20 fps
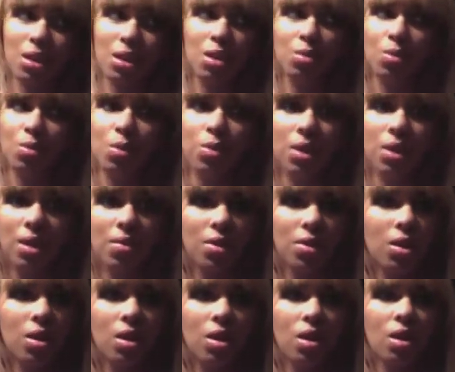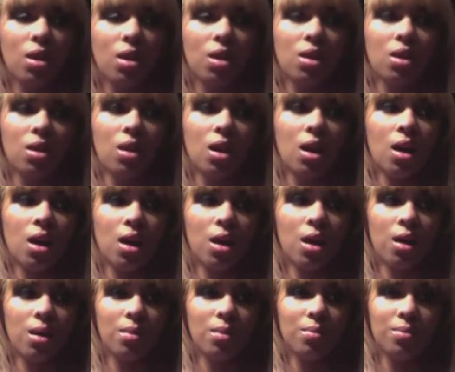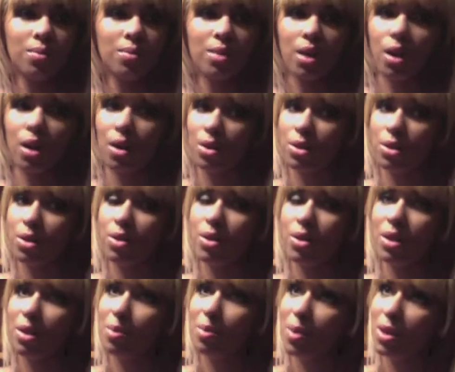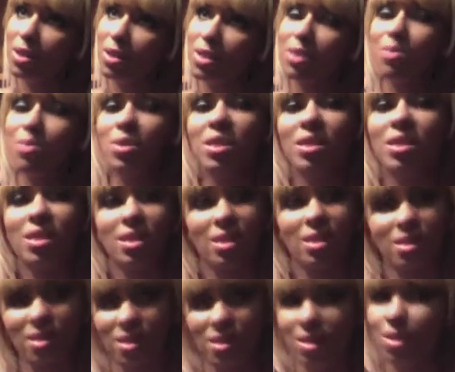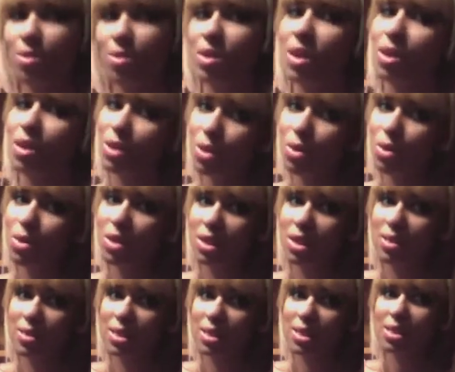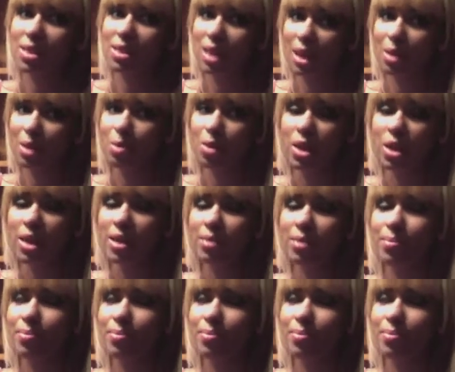it, but whatever. Also, another person with someone on Total Divas, Daniel Bryan.